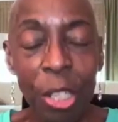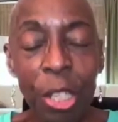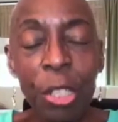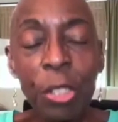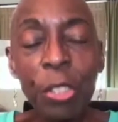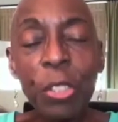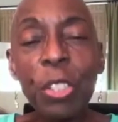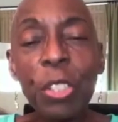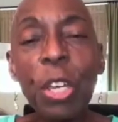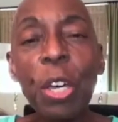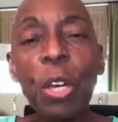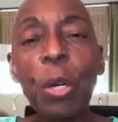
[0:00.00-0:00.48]

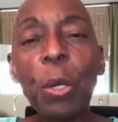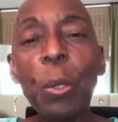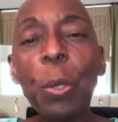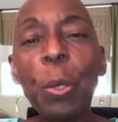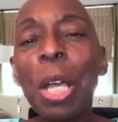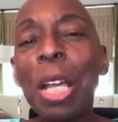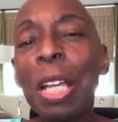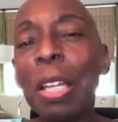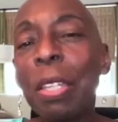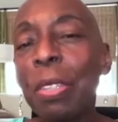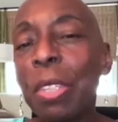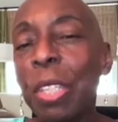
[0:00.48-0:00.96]
So
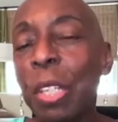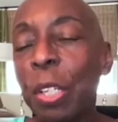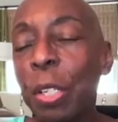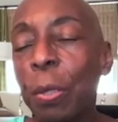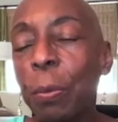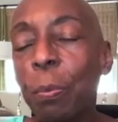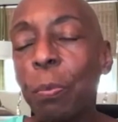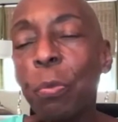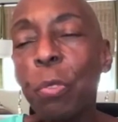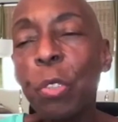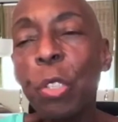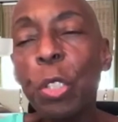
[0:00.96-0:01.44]

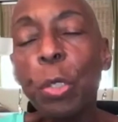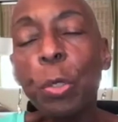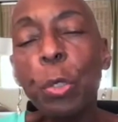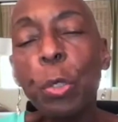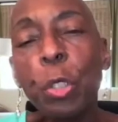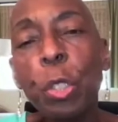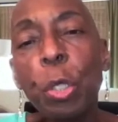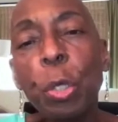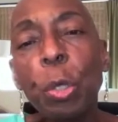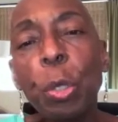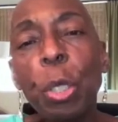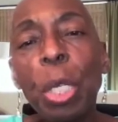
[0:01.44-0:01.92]
there are
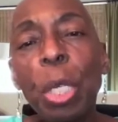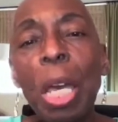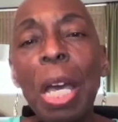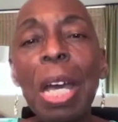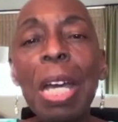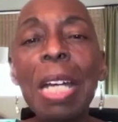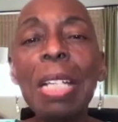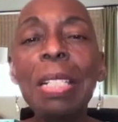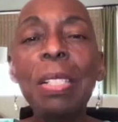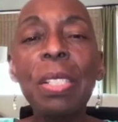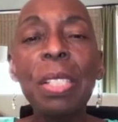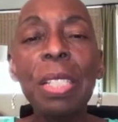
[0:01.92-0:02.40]
two
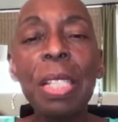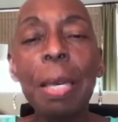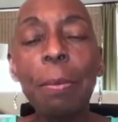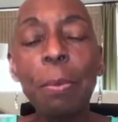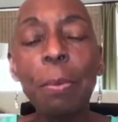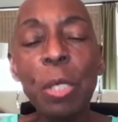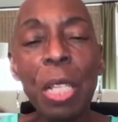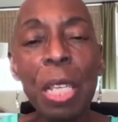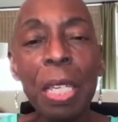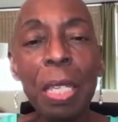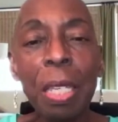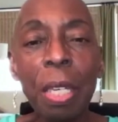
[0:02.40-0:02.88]

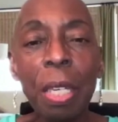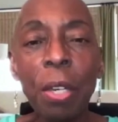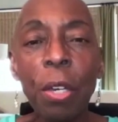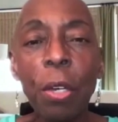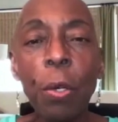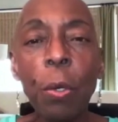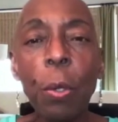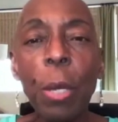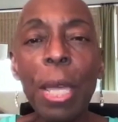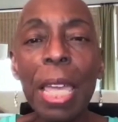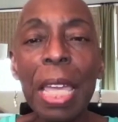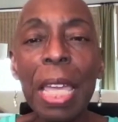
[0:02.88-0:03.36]
concepts that
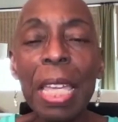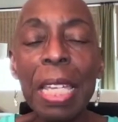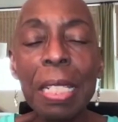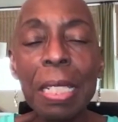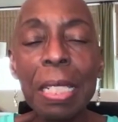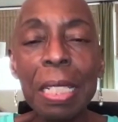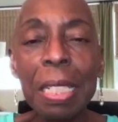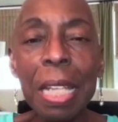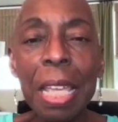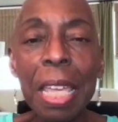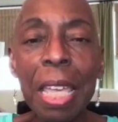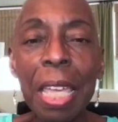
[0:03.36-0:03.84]
go hand
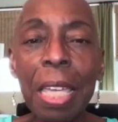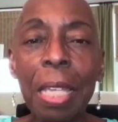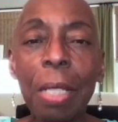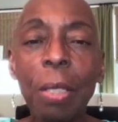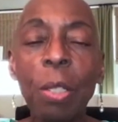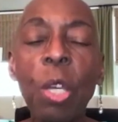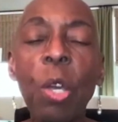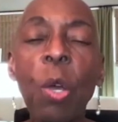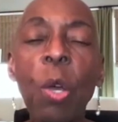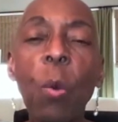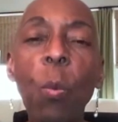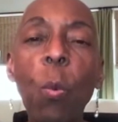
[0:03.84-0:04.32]
in hand.
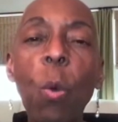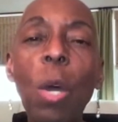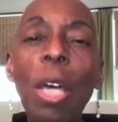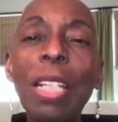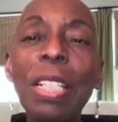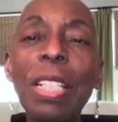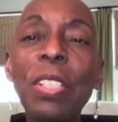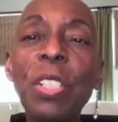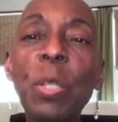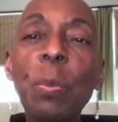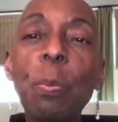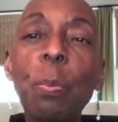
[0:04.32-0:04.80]
One
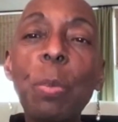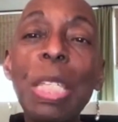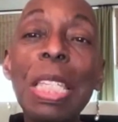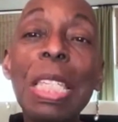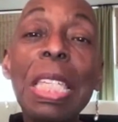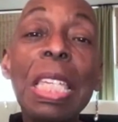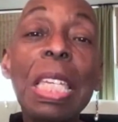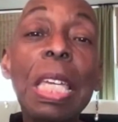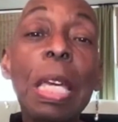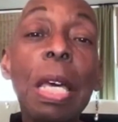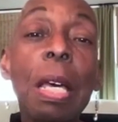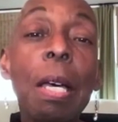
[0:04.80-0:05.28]
is to
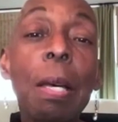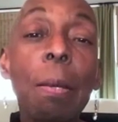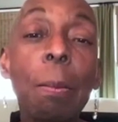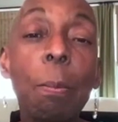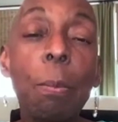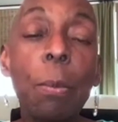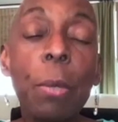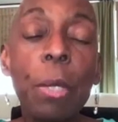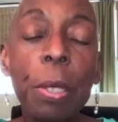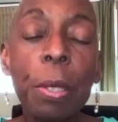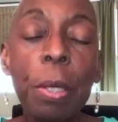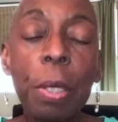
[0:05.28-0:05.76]

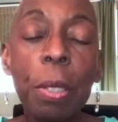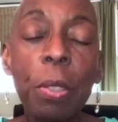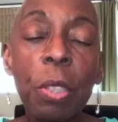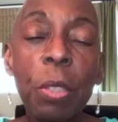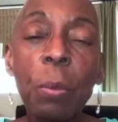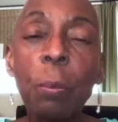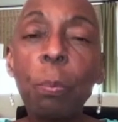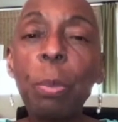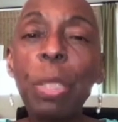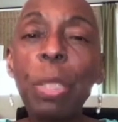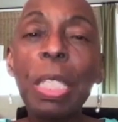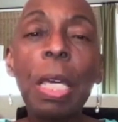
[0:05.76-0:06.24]

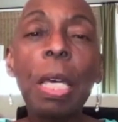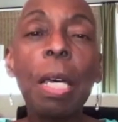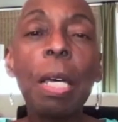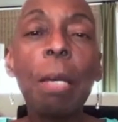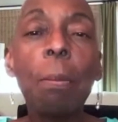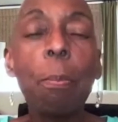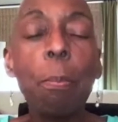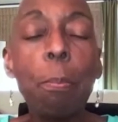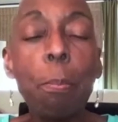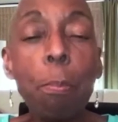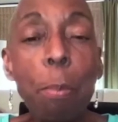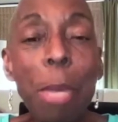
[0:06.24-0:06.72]

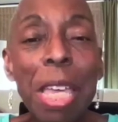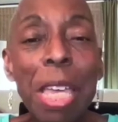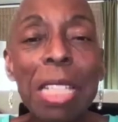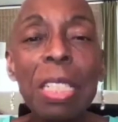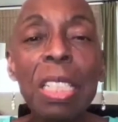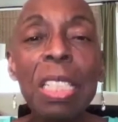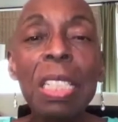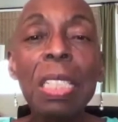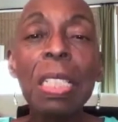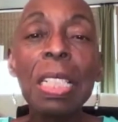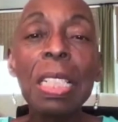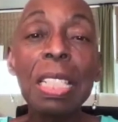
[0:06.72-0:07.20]
become
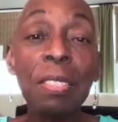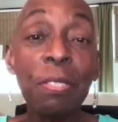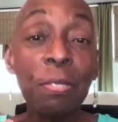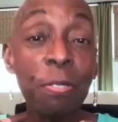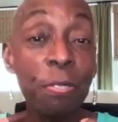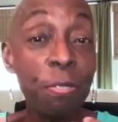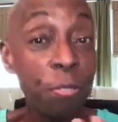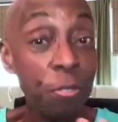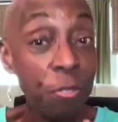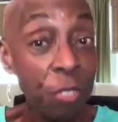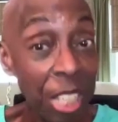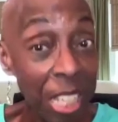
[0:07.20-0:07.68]
mentally
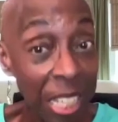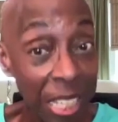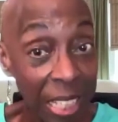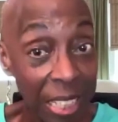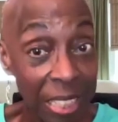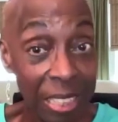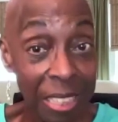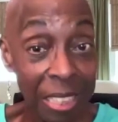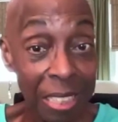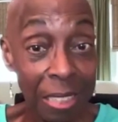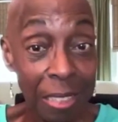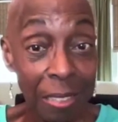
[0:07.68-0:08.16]

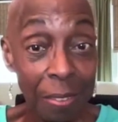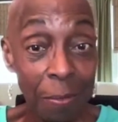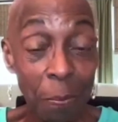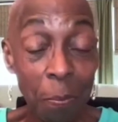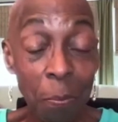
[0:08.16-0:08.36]
fit.